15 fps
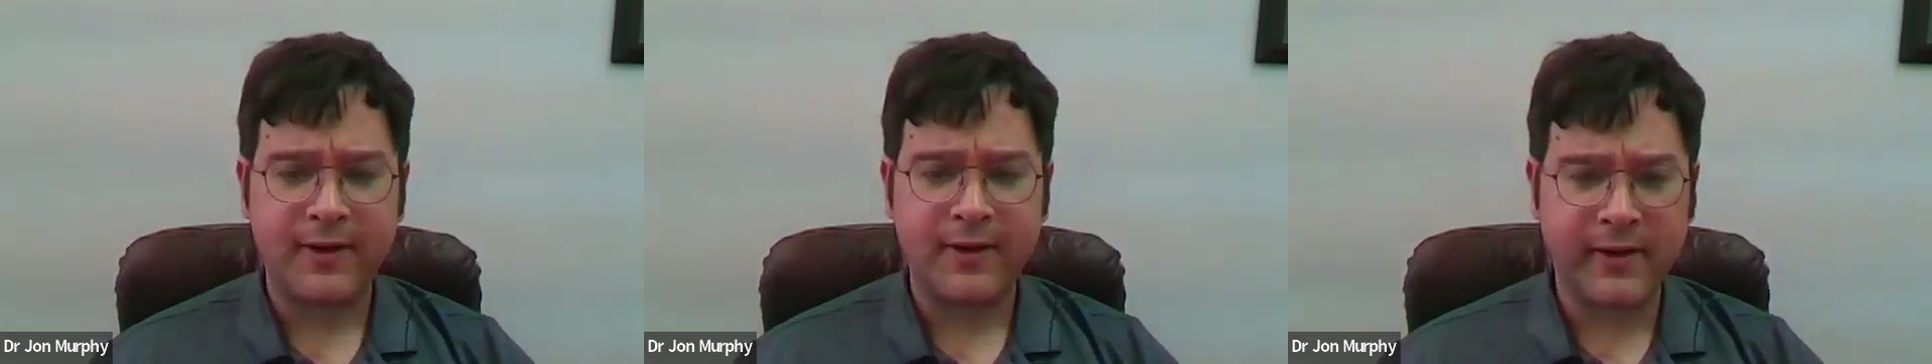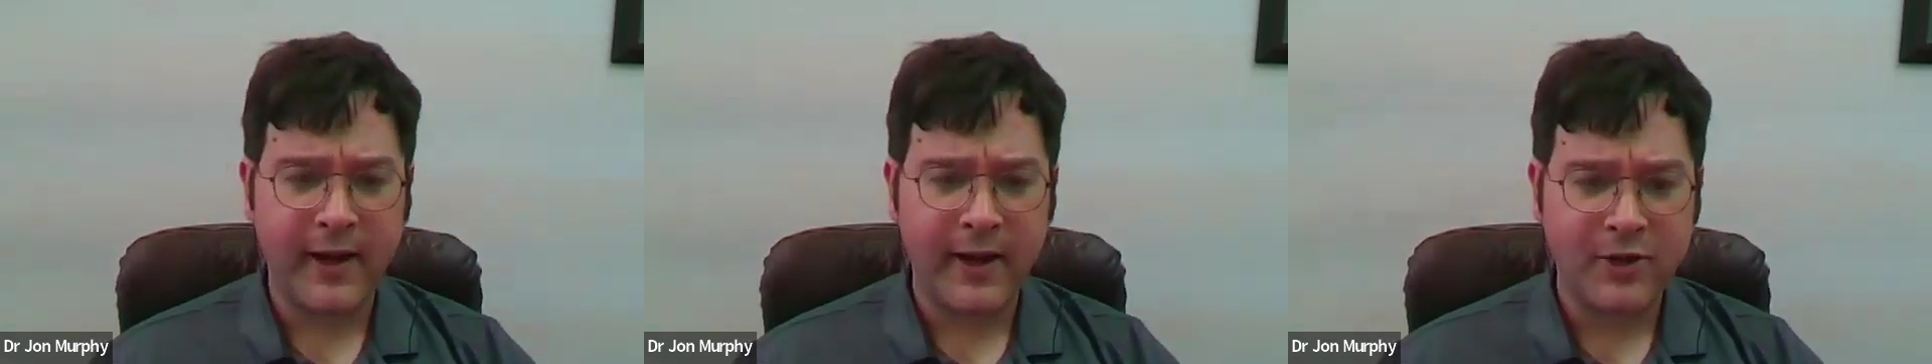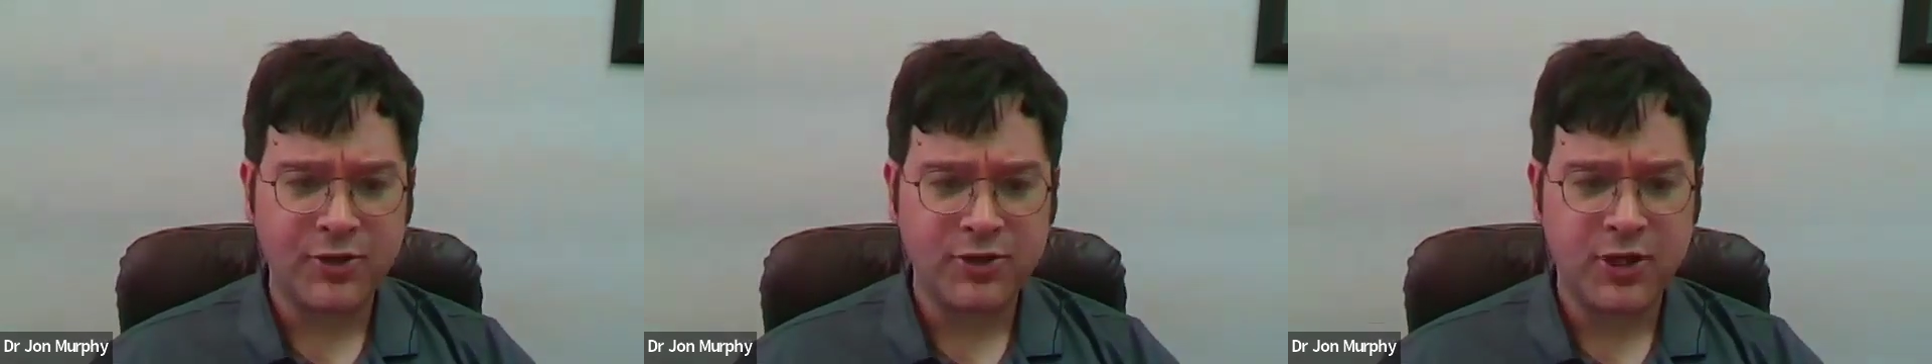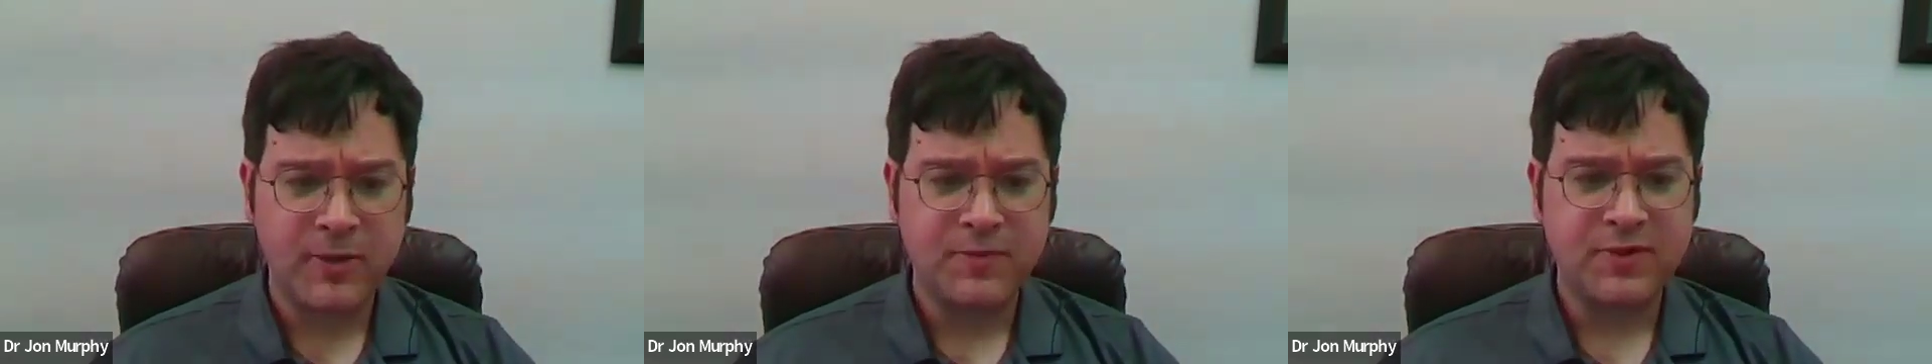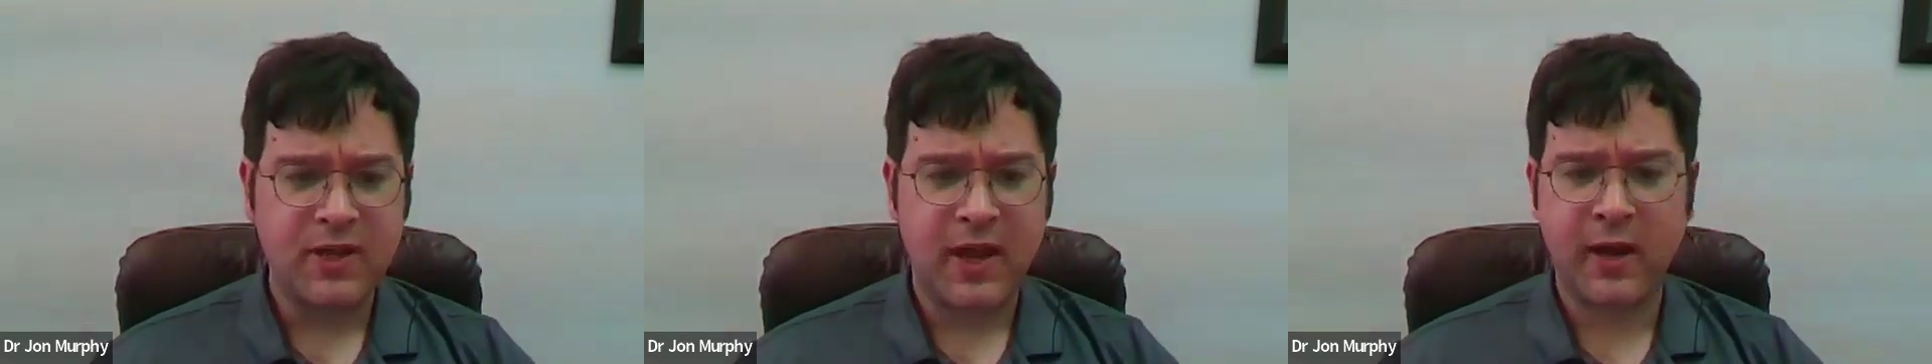
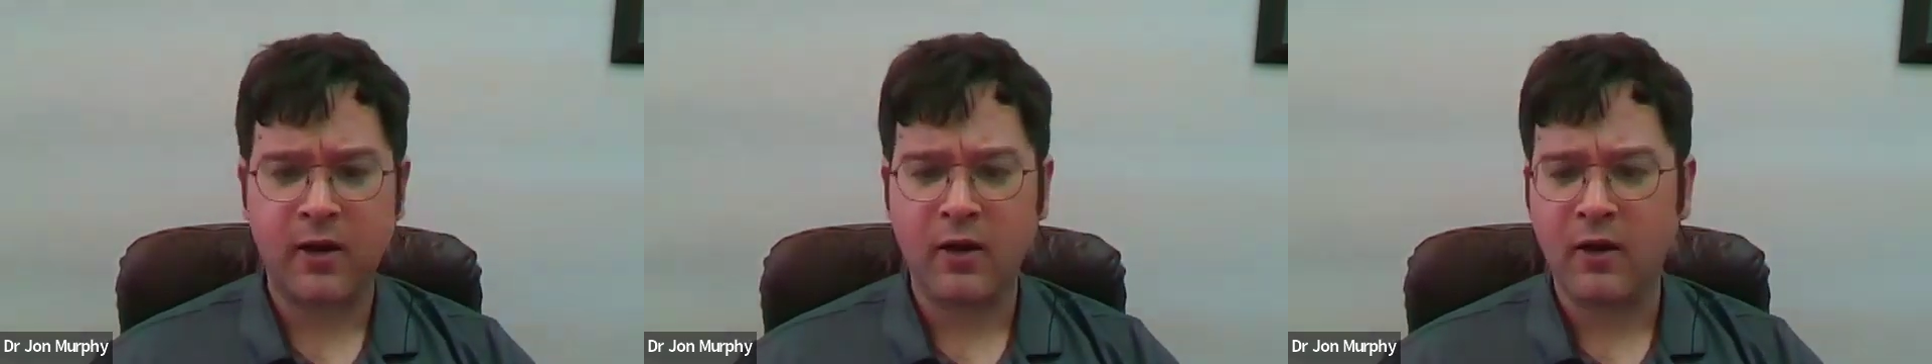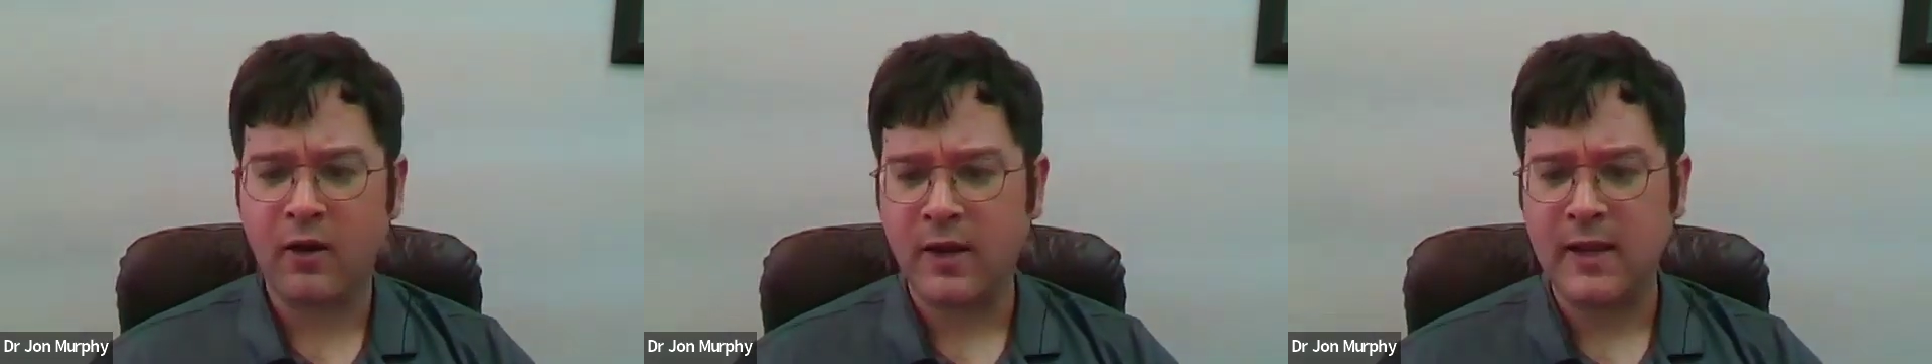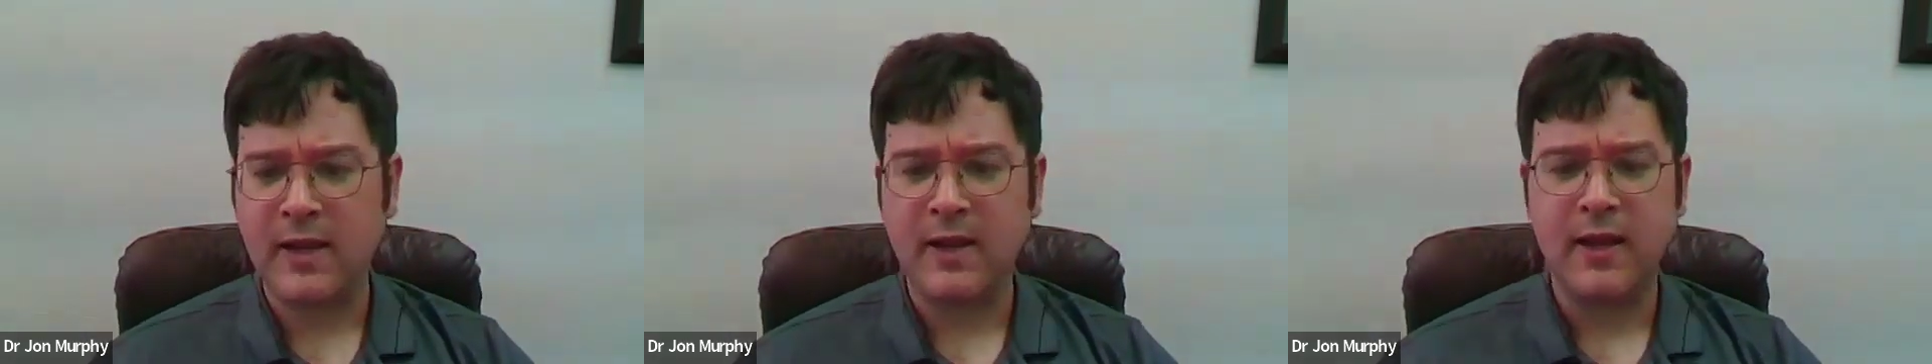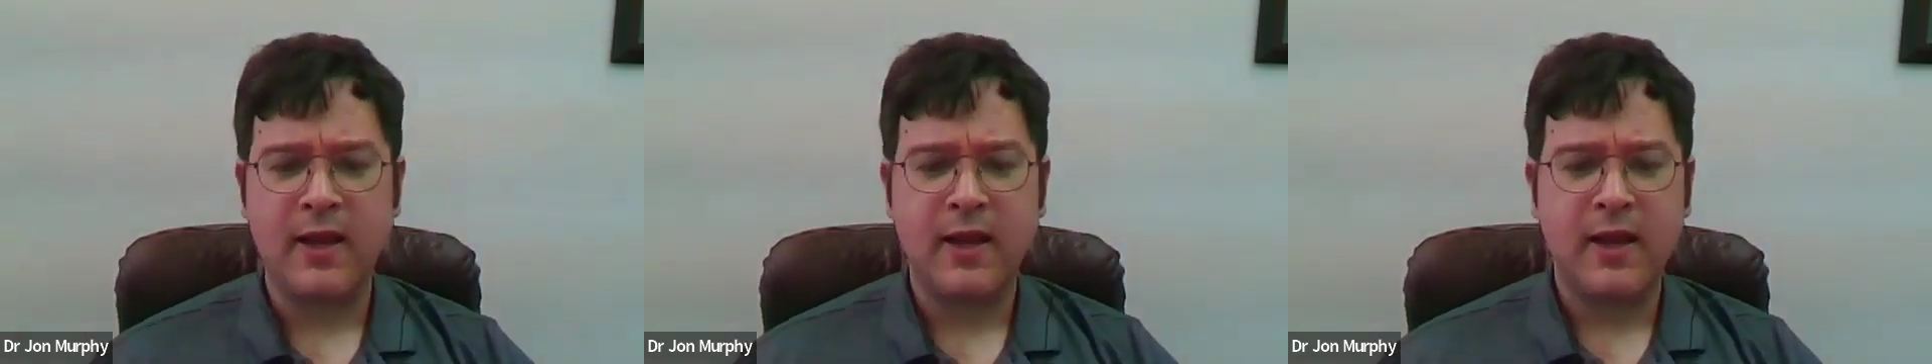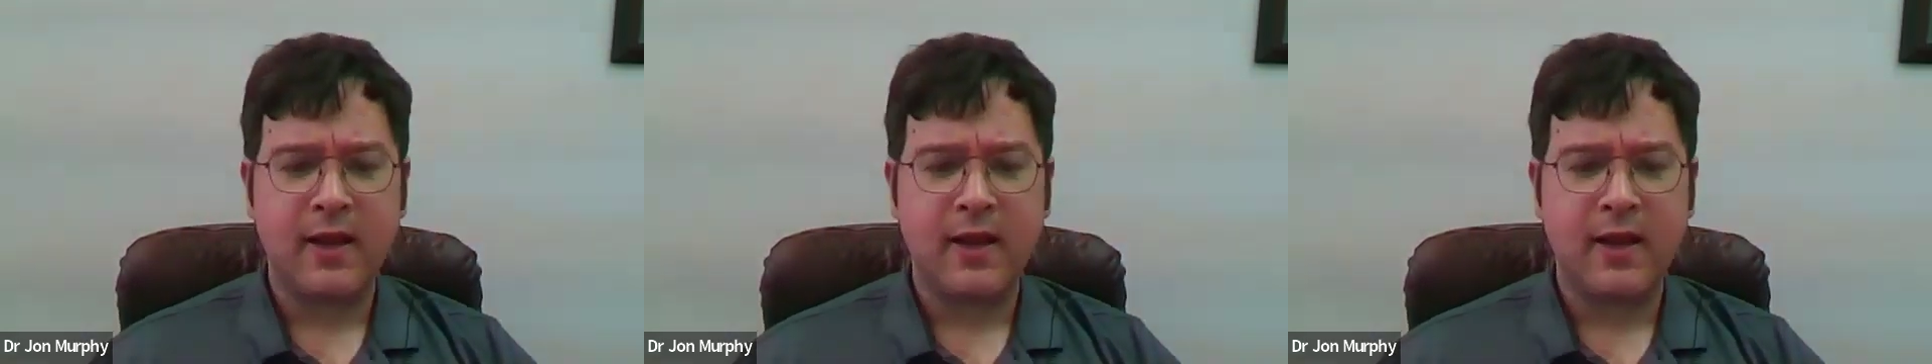dictatorships, anarchy